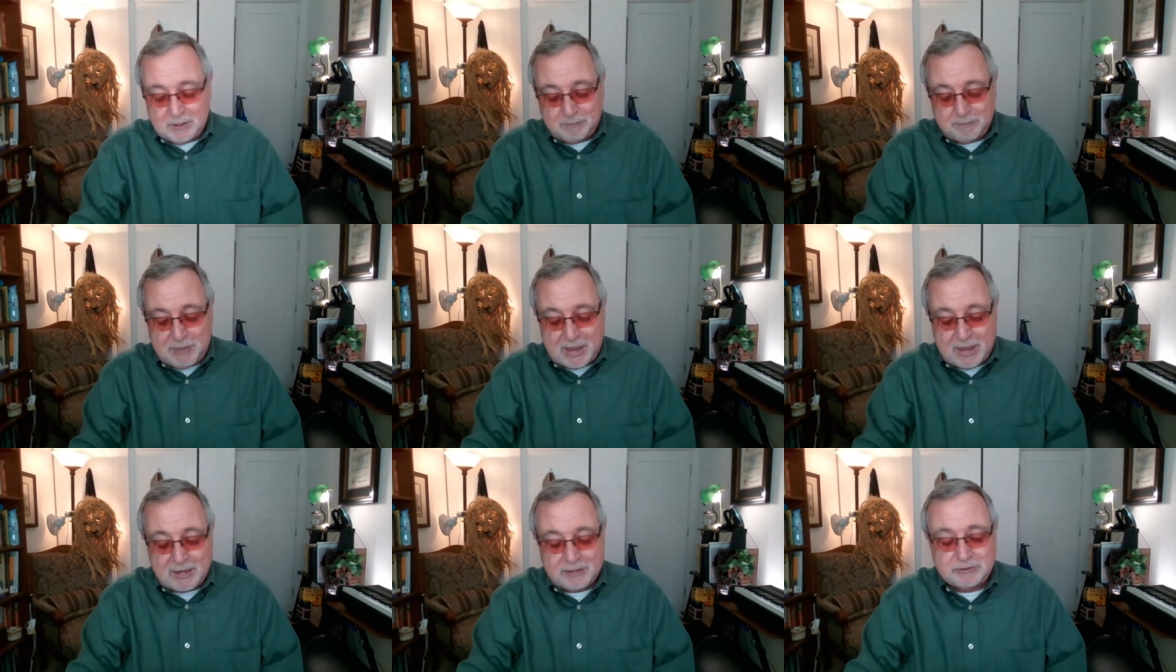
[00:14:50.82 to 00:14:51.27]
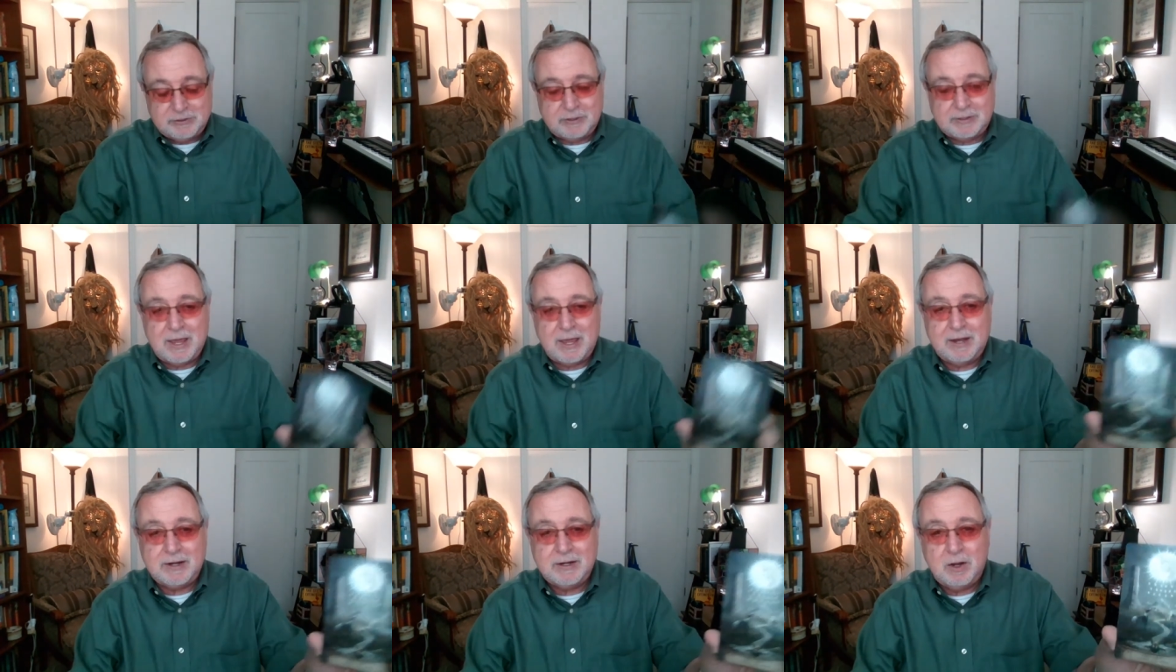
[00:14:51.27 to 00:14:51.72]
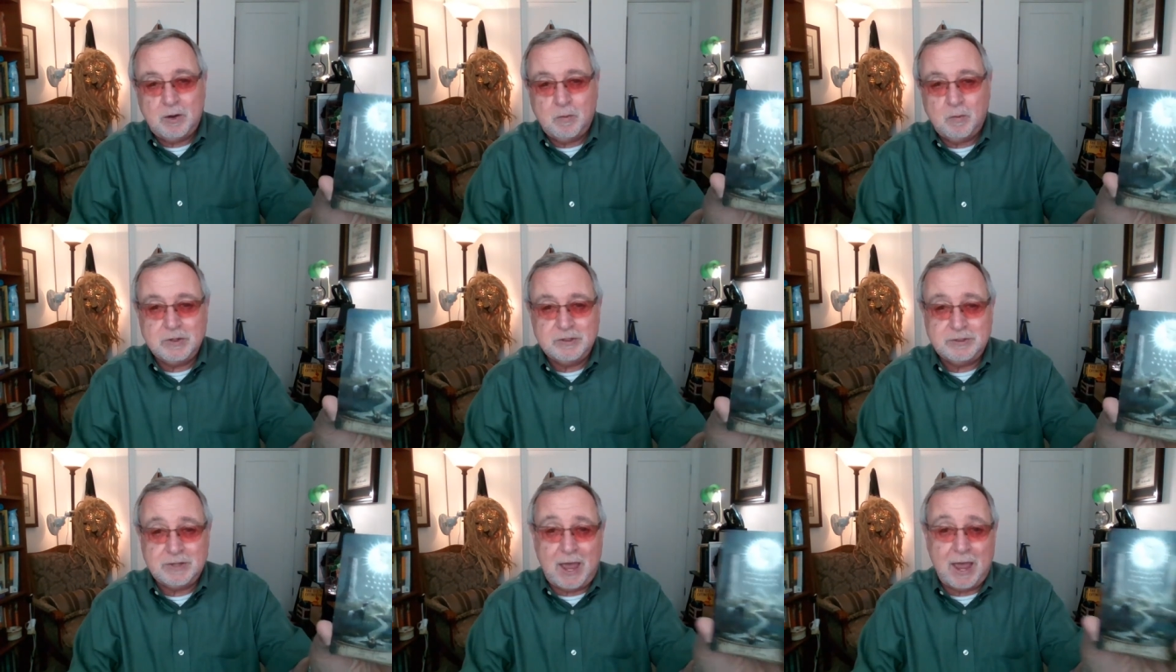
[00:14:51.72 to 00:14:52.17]
Past of that
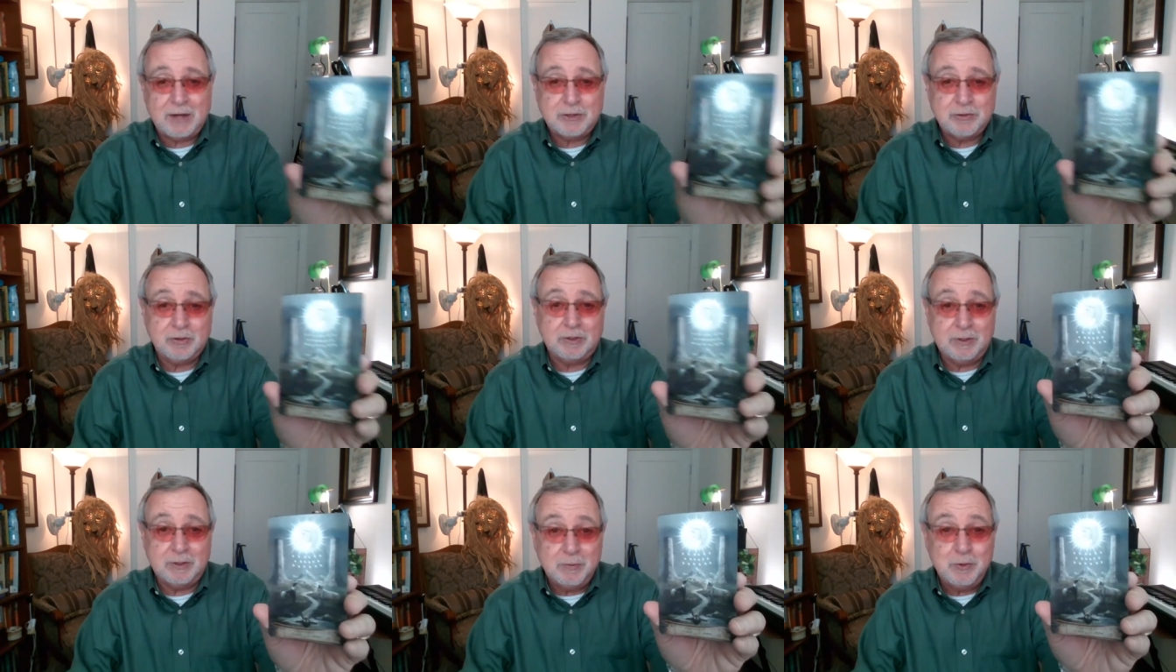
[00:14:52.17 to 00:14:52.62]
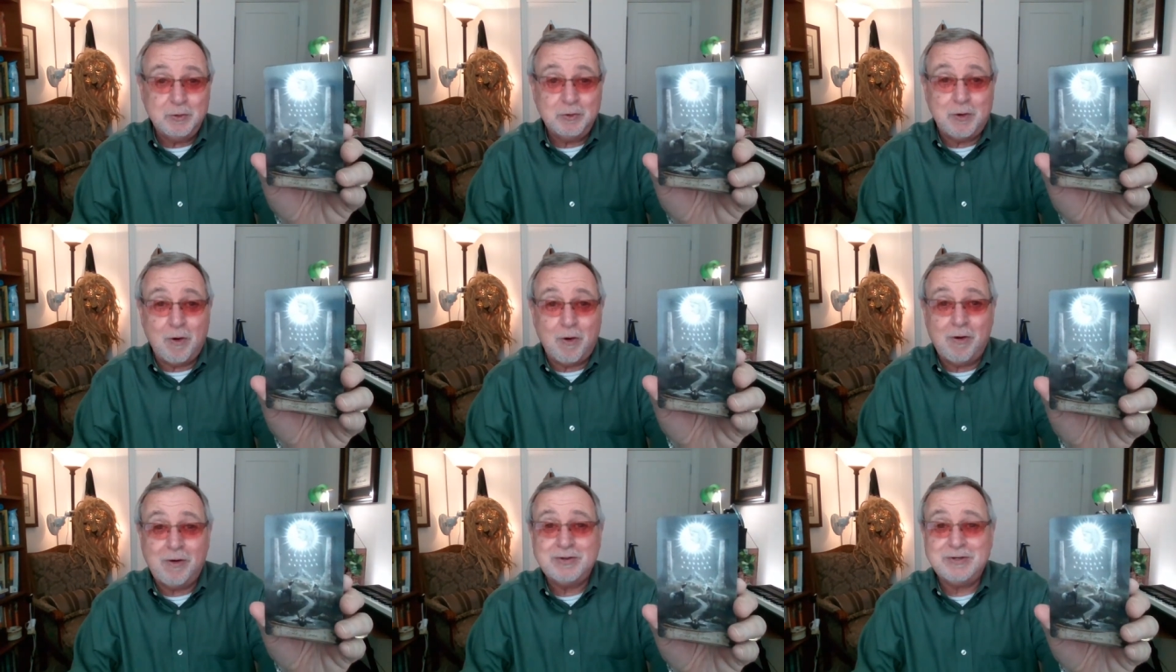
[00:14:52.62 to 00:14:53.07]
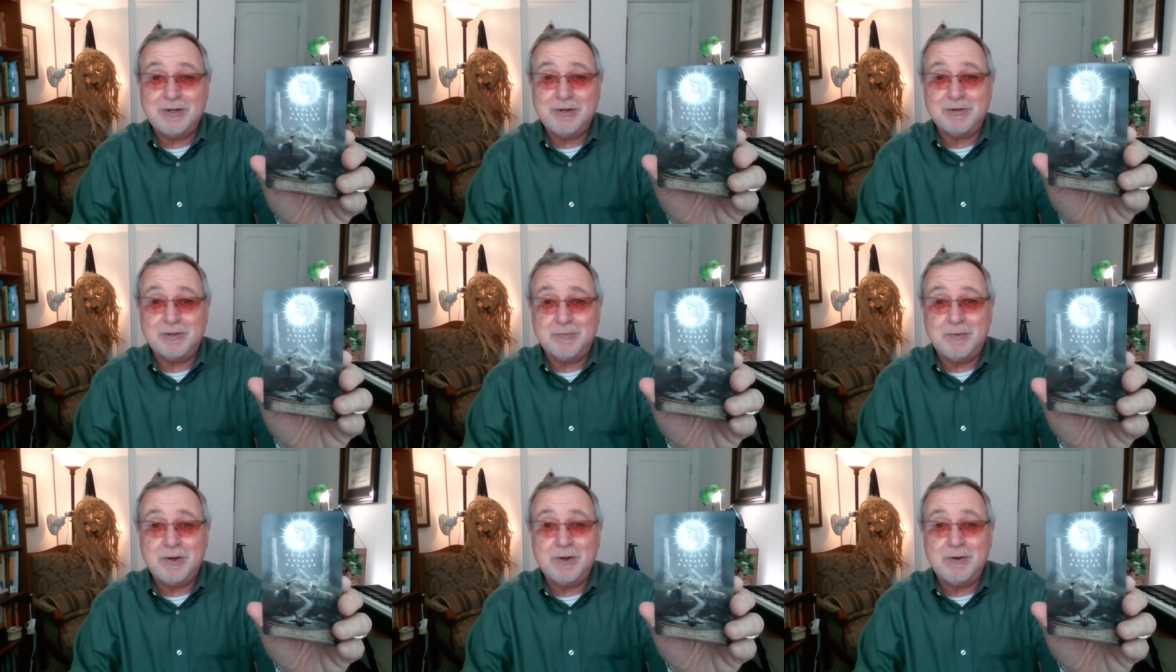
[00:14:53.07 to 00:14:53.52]
was actually the moon card,
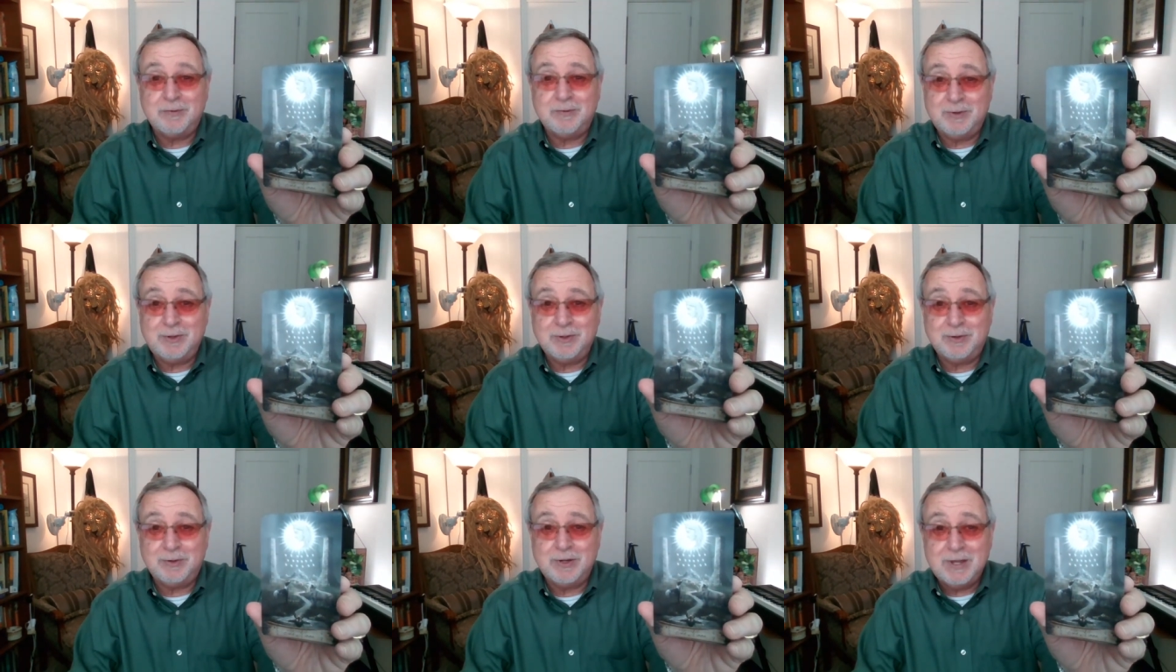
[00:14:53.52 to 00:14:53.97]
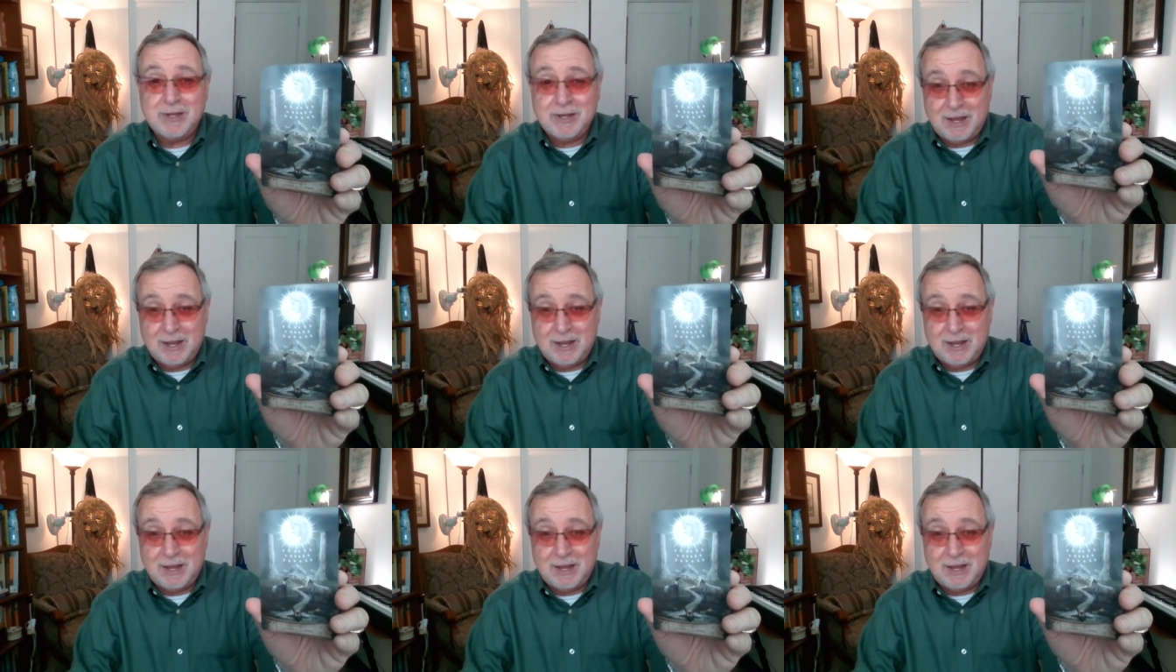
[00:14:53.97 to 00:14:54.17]
secrets being revealed.